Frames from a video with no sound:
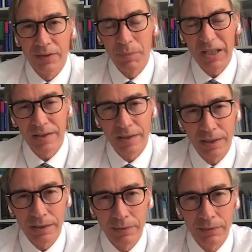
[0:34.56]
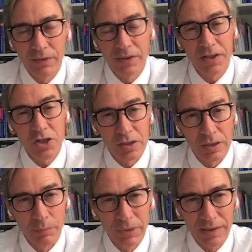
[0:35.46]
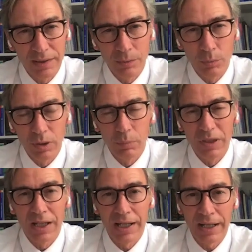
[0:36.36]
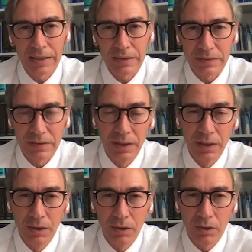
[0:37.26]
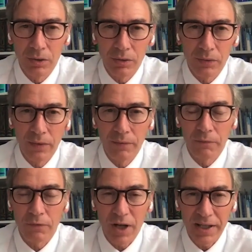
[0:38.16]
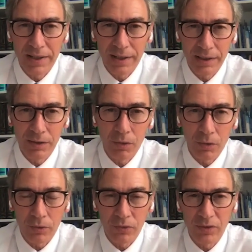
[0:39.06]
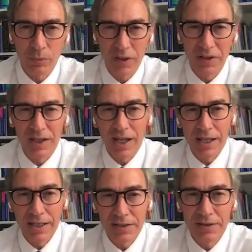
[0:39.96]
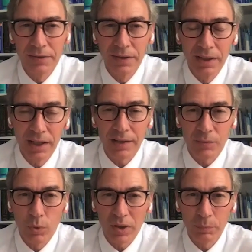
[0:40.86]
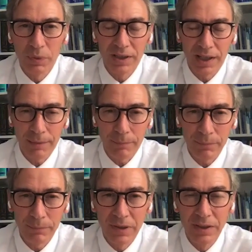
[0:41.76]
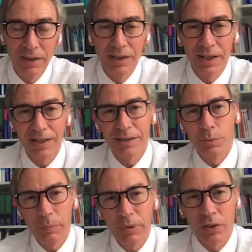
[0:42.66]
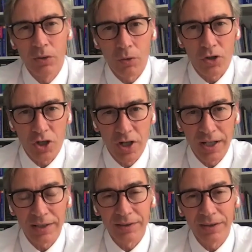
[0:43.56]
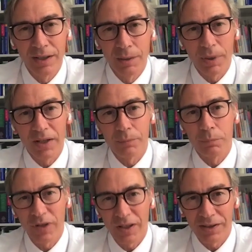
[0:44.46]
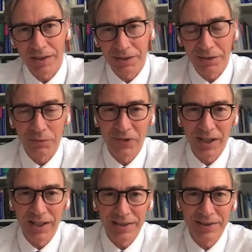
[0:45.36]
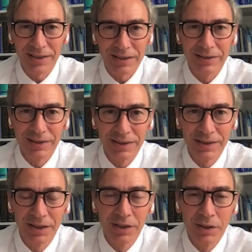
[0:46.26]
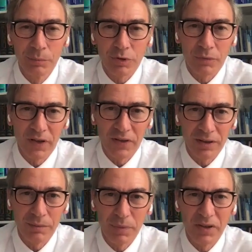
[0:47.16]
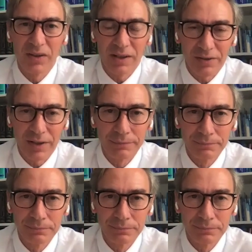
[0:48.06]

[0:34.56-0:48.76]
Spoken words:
The meeting, the digital meeting, will be held on Friday, August 28 at 1 p.m. and it will be co-chaired by the president of the ASLD, Professor Bezerra.